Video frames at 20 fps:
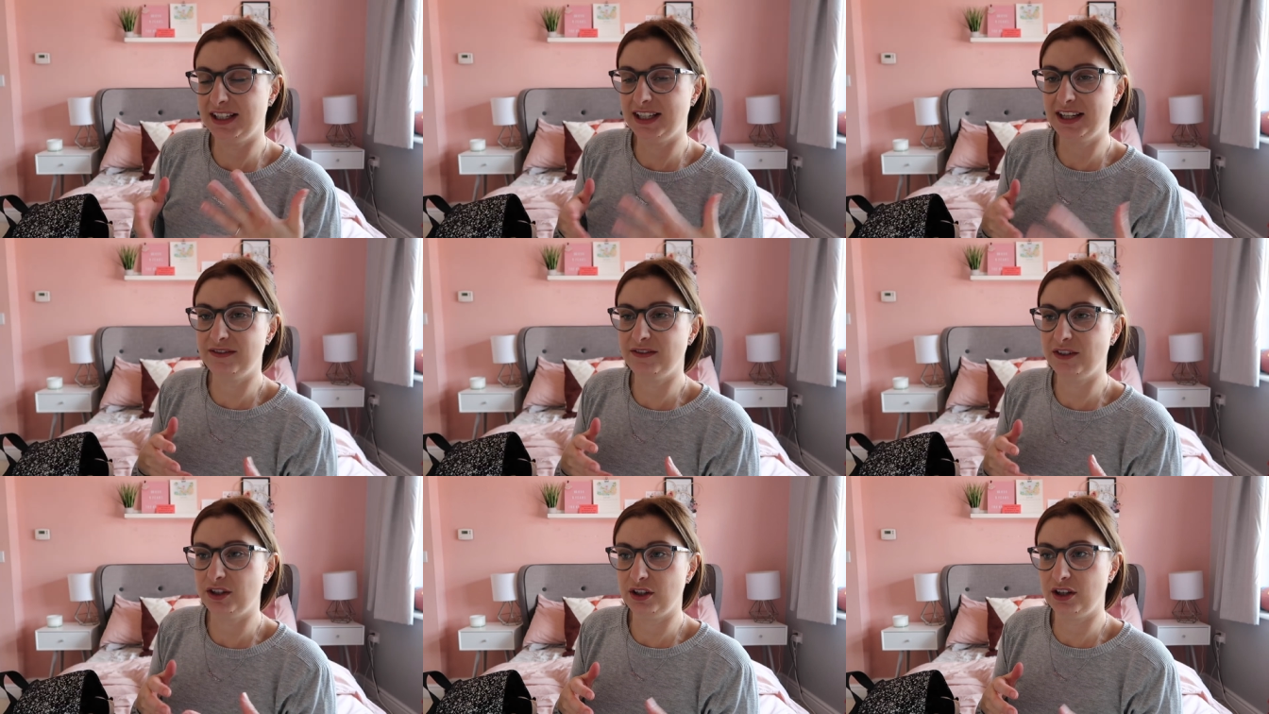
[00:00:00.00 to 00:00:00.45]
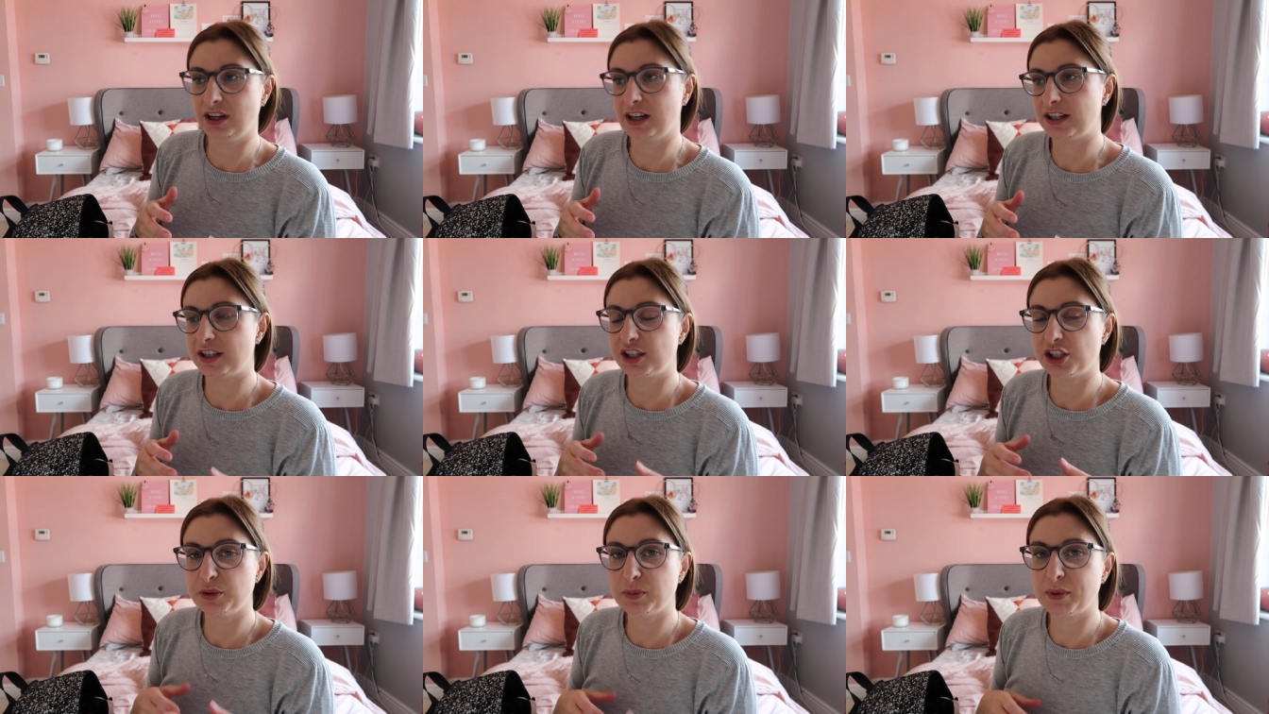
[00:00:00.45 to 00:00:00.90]
to give you
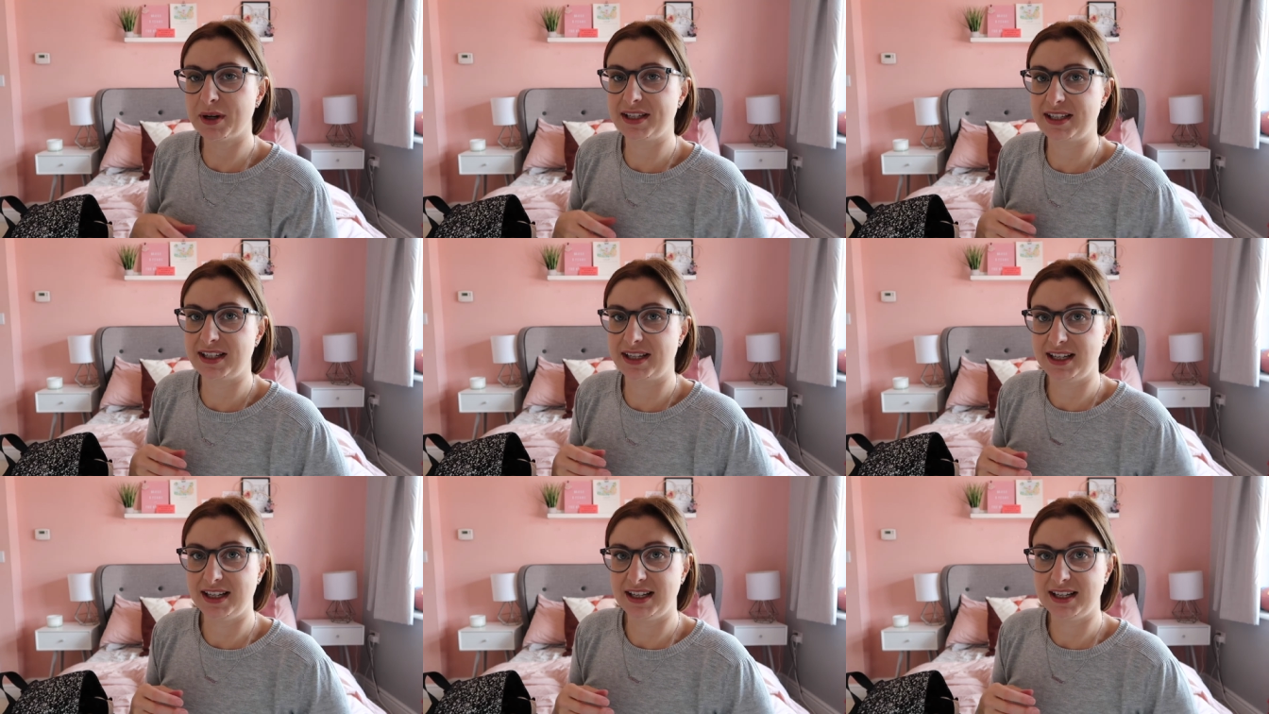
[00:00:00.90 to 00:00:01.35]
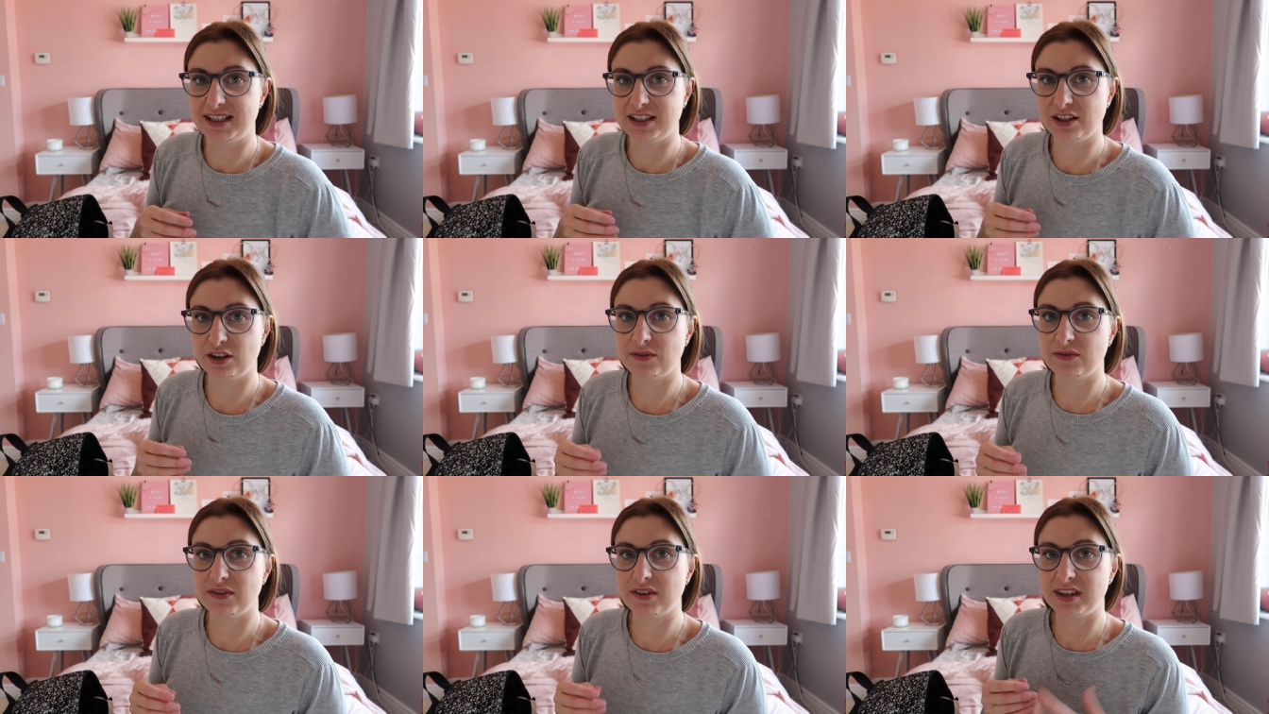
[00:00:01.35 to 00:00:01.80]
like some ideas
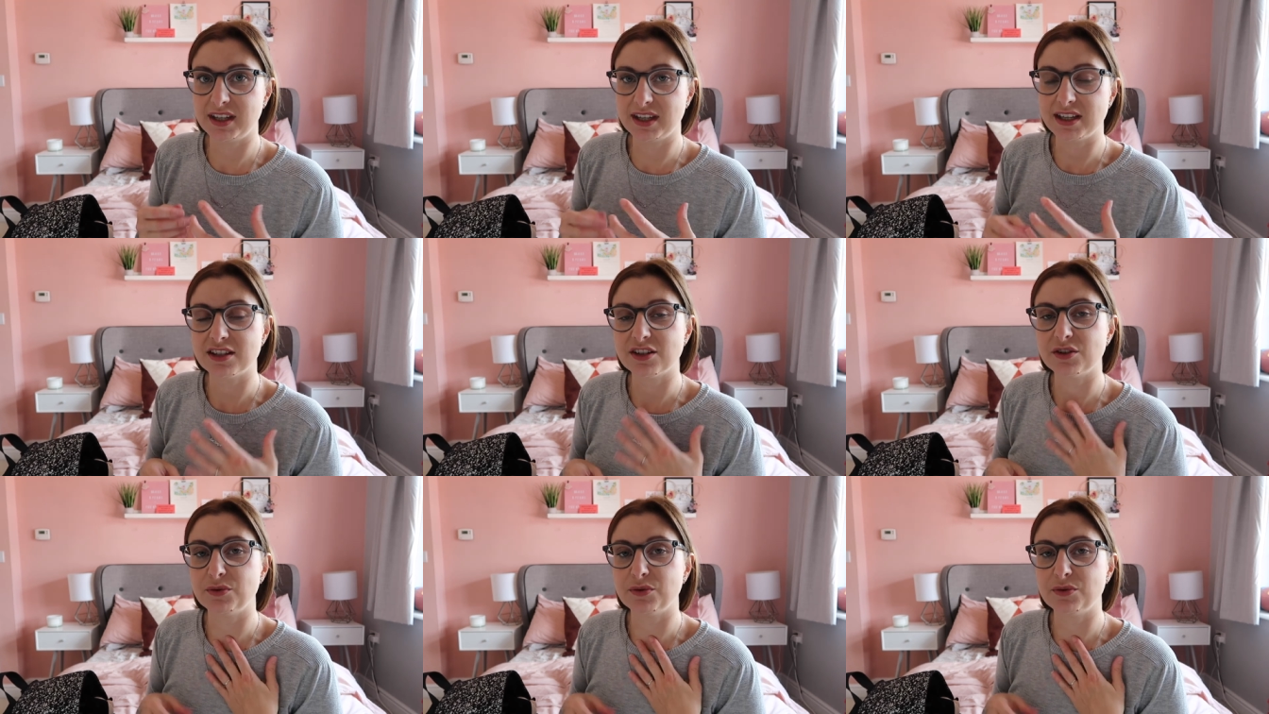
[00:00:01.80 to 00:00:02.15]
of the things